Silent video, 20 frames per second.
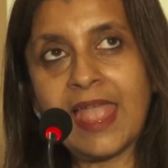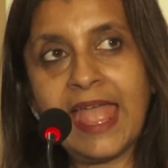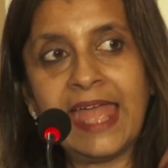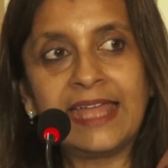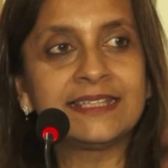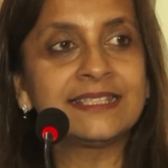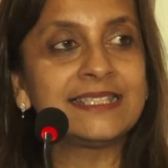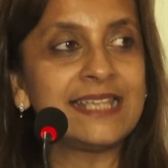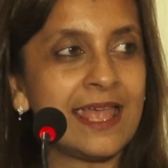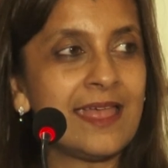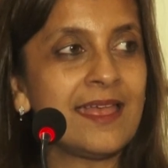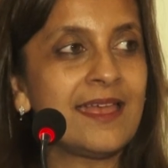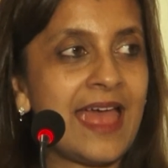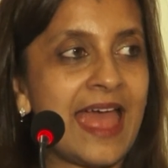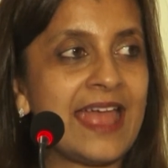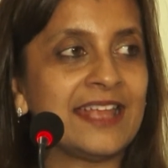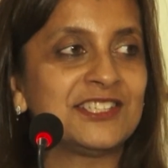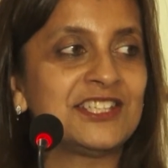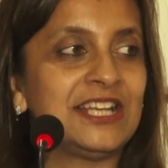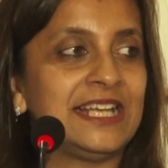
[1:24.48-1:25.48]
and
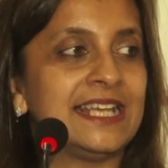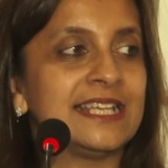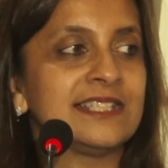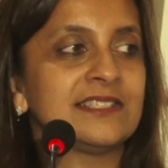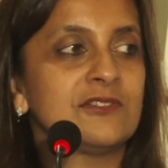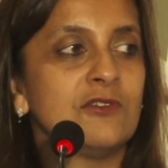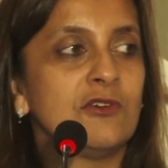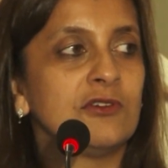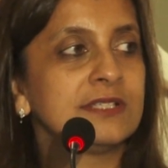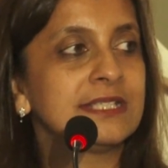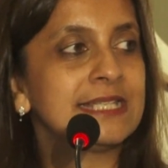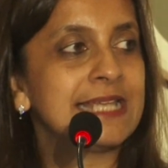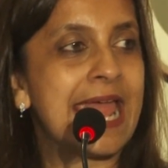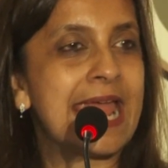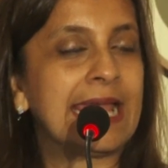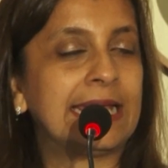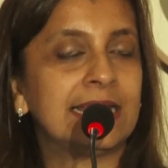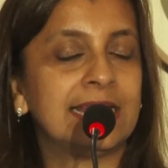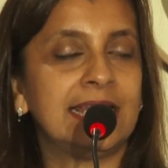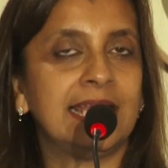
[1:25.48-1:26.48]
actually it's not
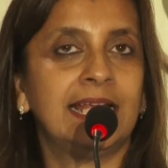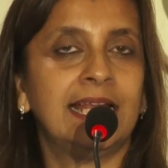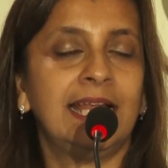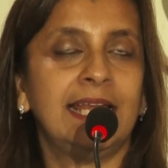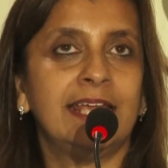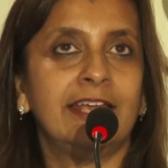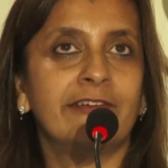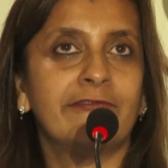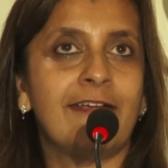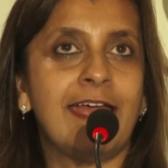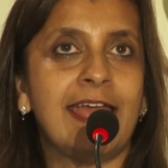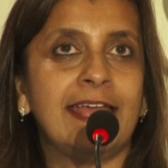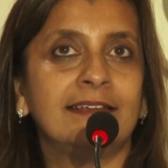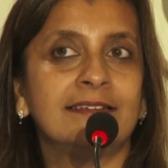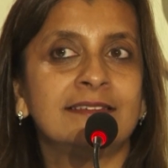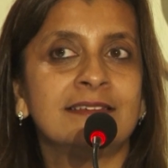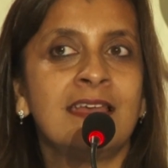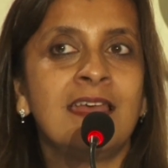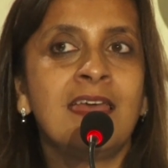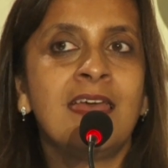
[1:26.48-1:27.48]
technically
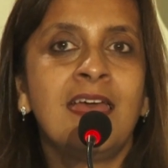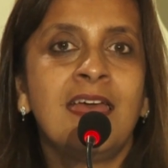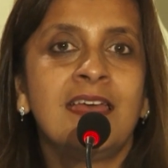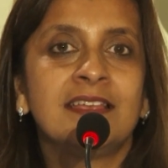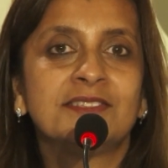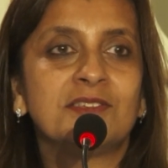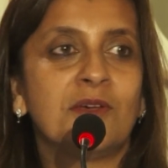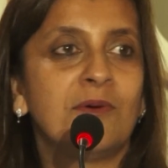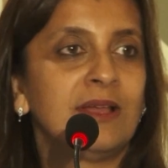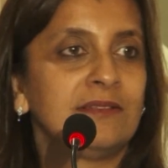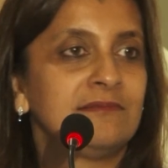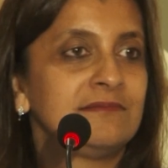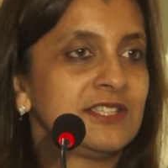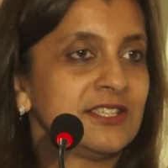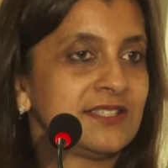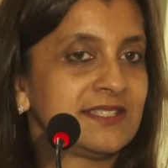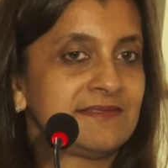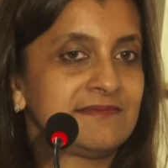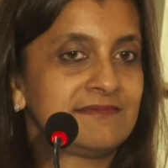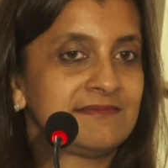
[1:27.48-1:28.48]
correct. So I'll
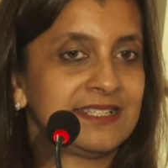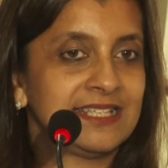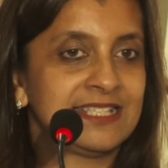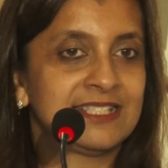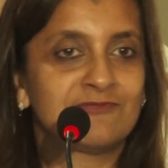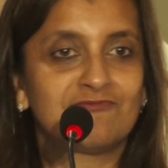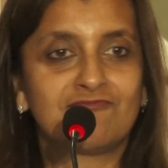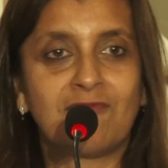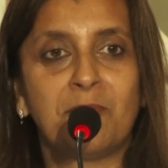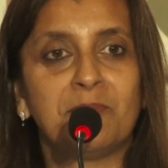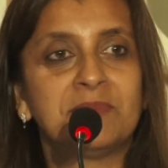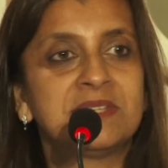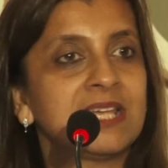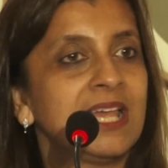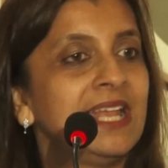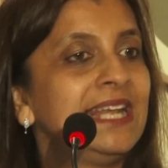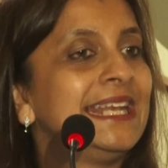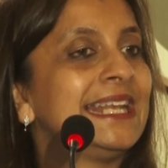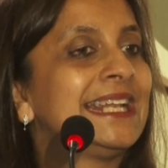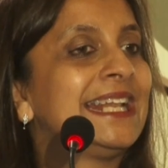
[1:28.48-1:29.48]
just disrupt
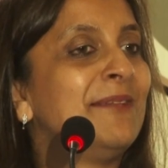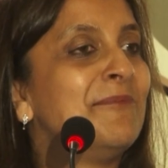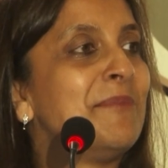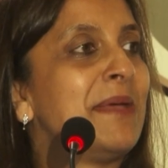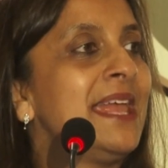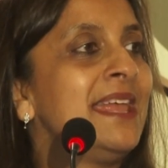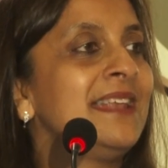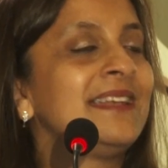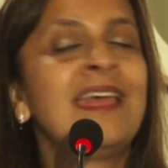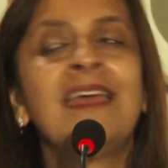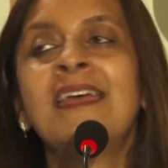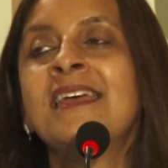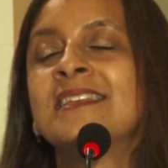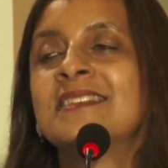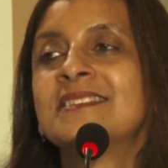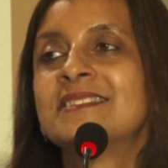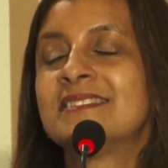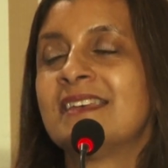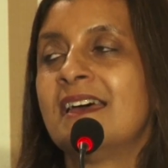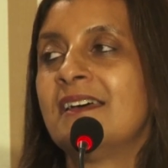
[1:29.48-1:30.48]
a little bit.
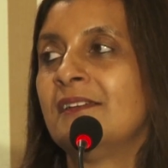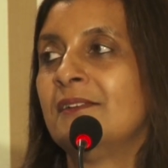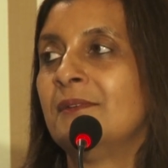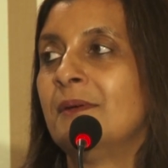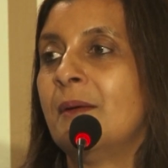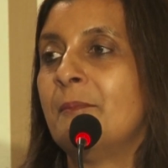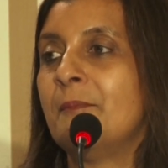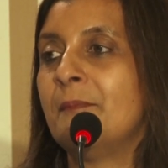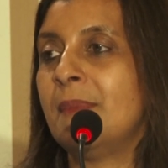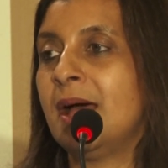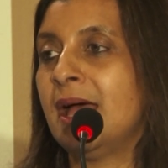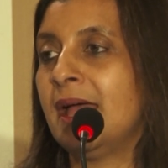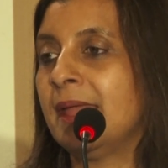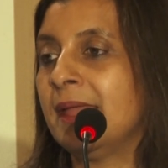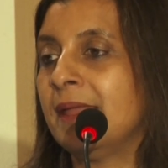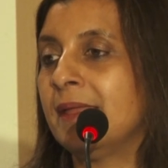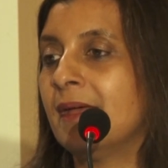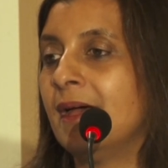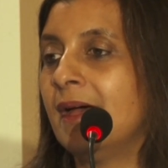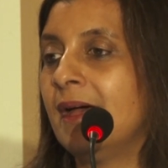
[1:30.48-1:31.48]
So
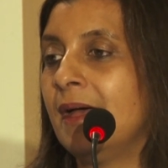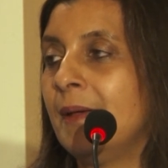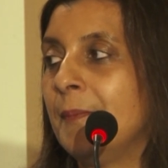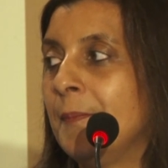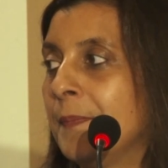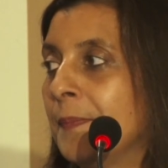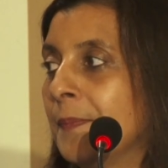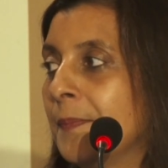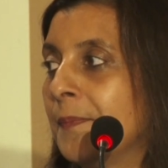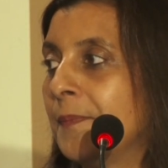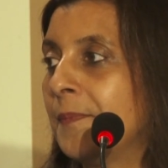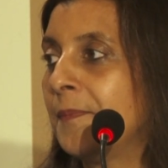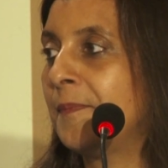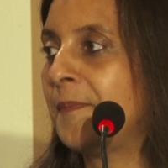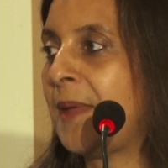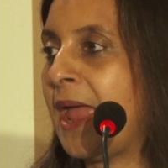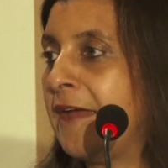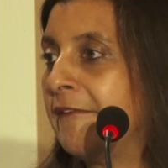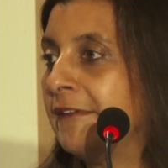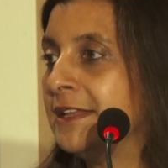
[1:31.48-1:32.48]
my
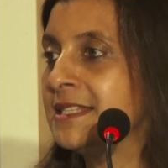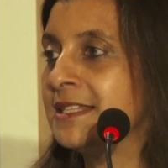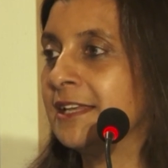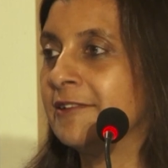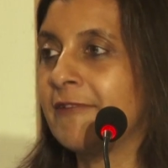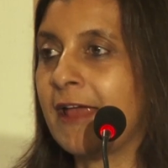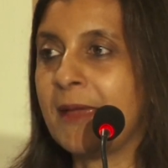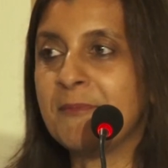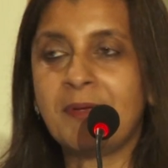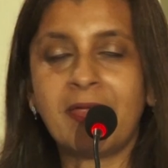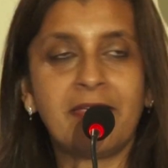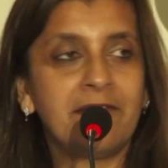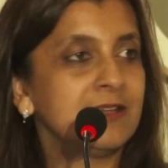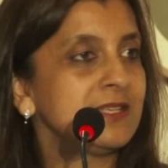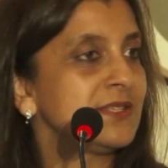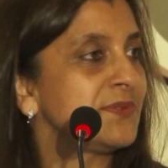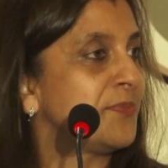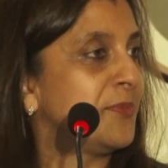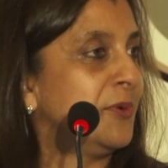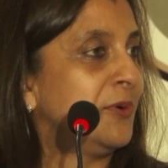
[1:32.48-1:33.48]
parents and
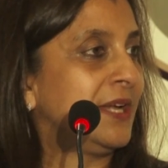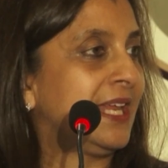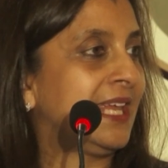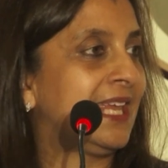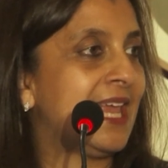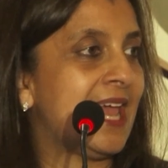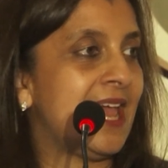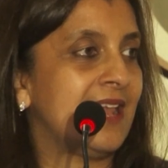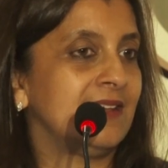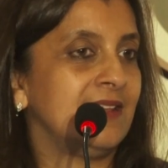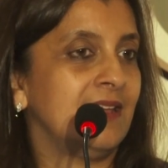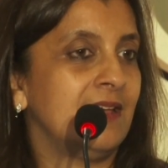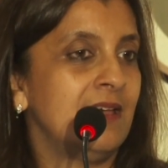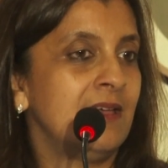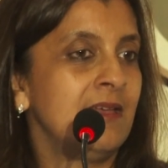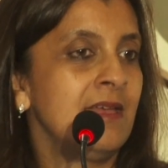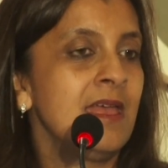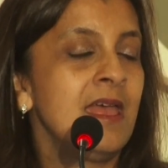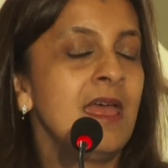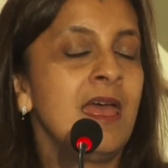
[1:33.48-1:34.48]
grandparents born in Kenya.